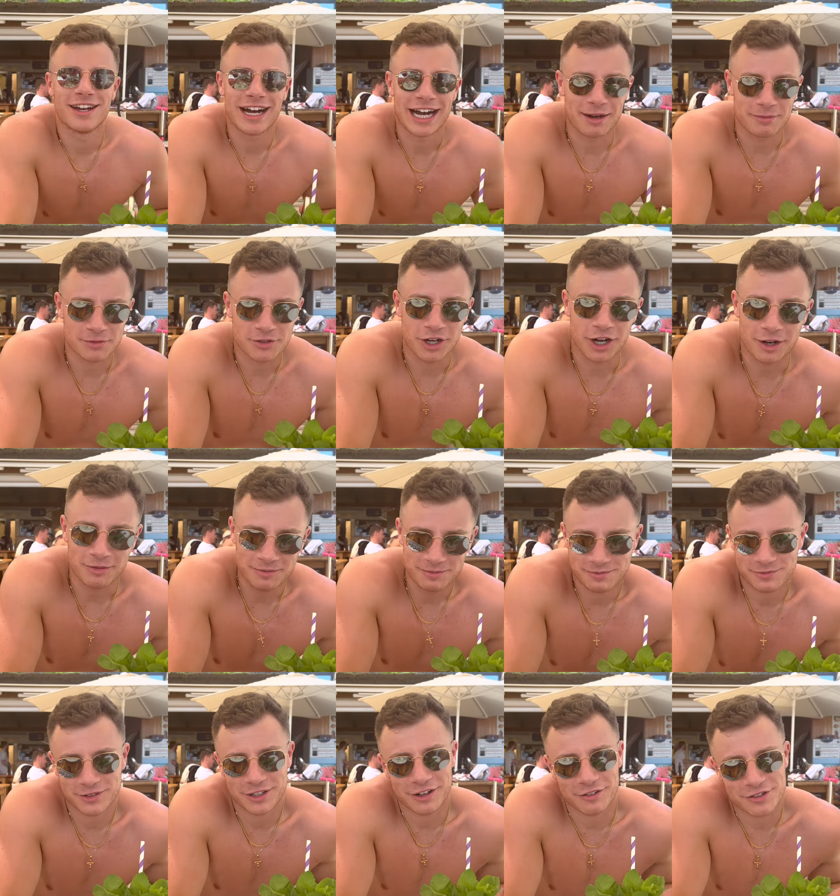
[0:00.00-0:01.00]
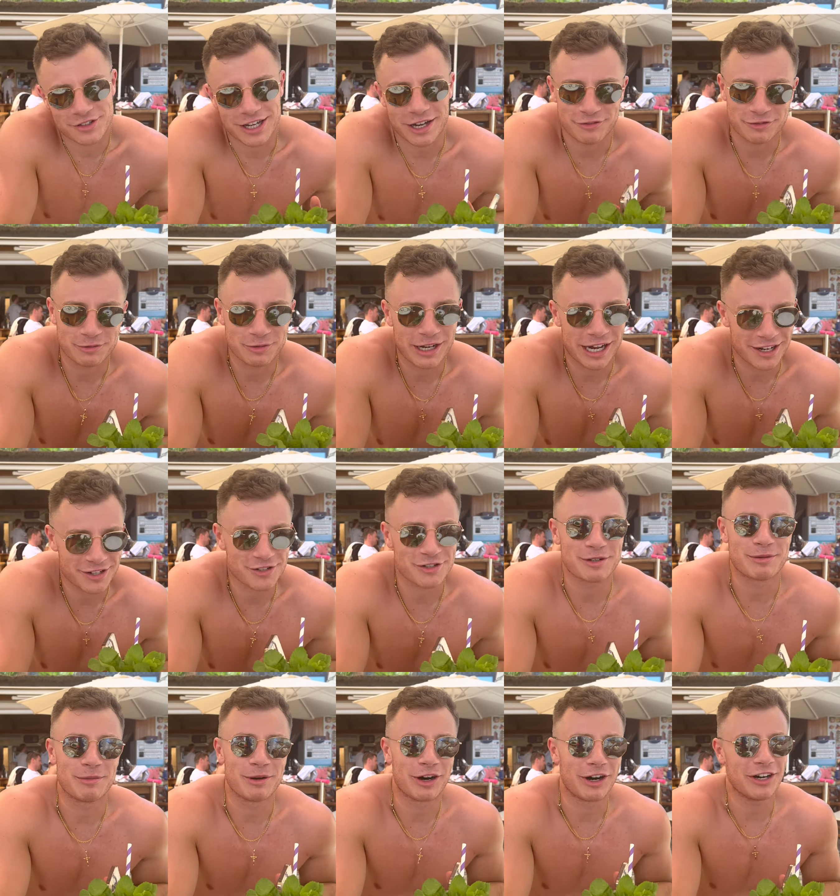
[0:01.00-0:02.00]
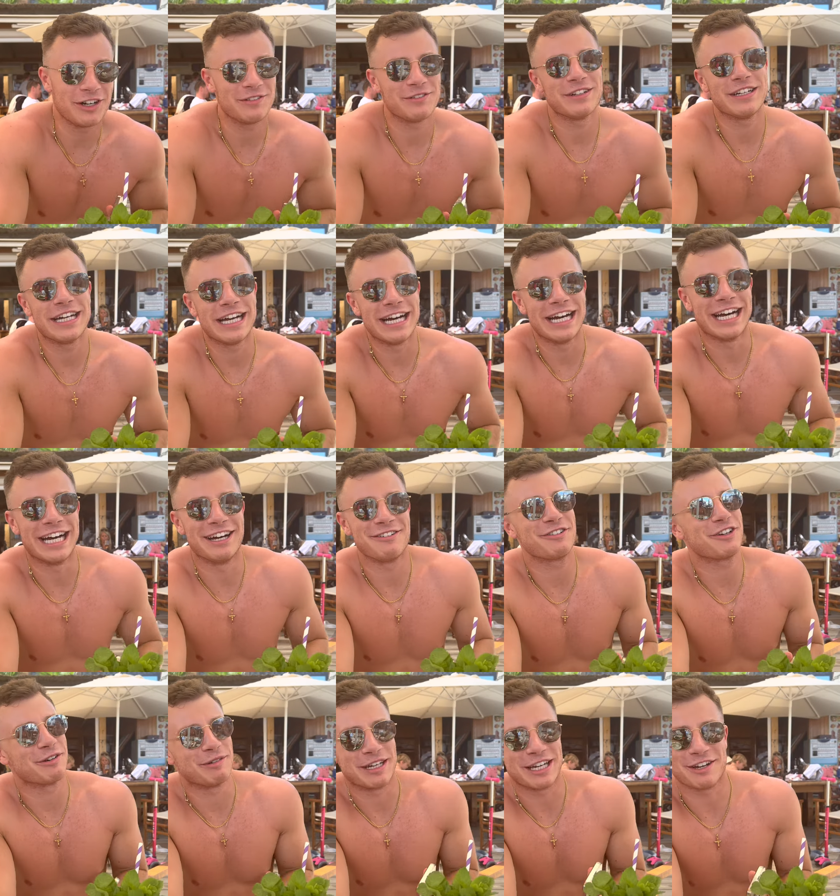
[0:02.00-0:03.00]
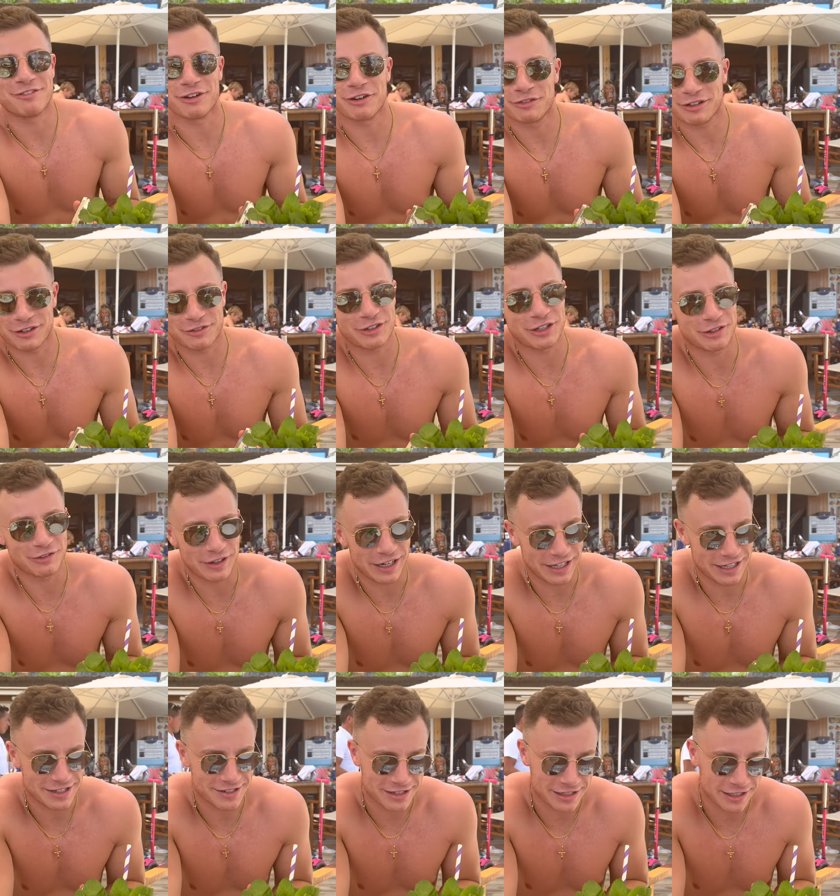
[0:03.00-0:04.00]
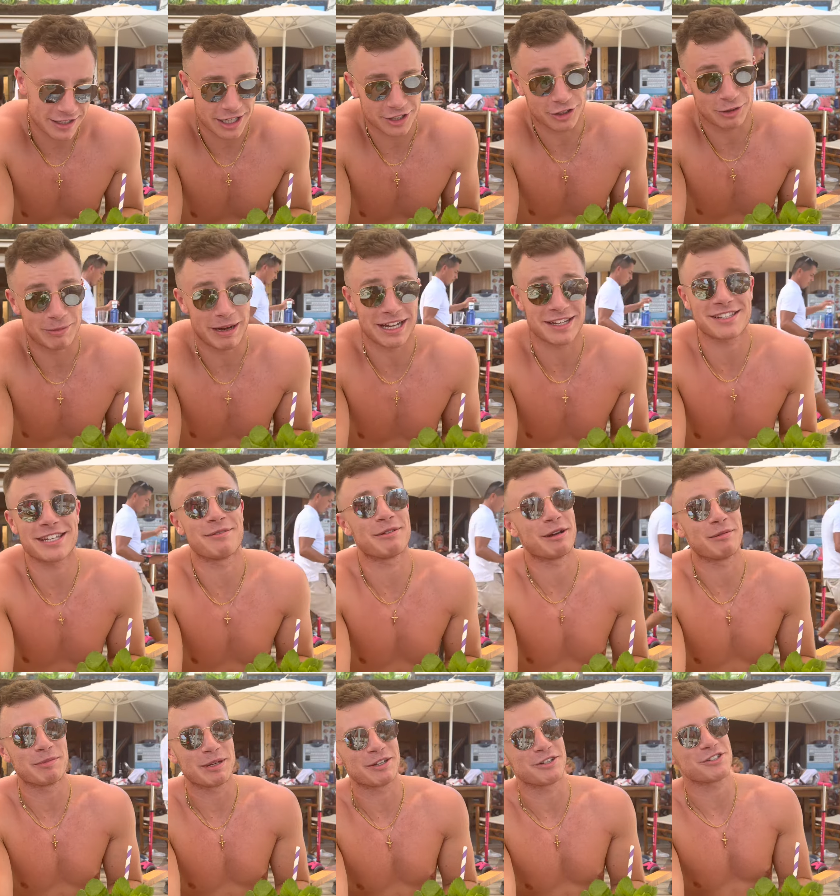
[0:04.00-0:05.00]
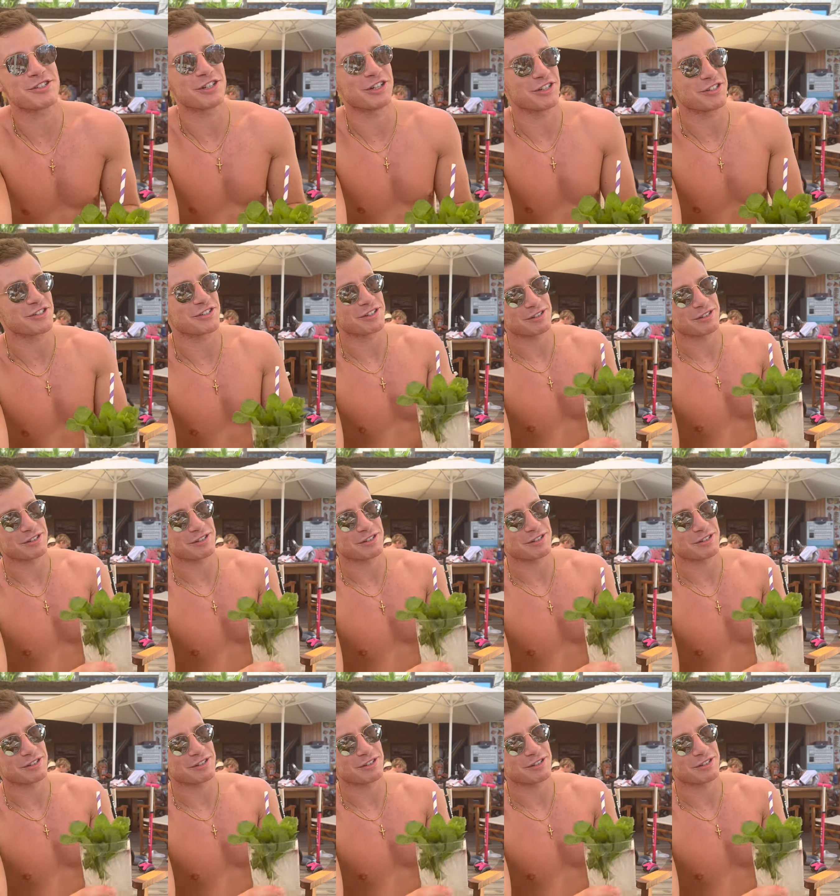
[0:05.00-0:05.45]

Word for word: I'm Tom. Obviously, I'm from Casa Amor. I've come here to ruffle a few feathers and I don't mind stepping on people's toes.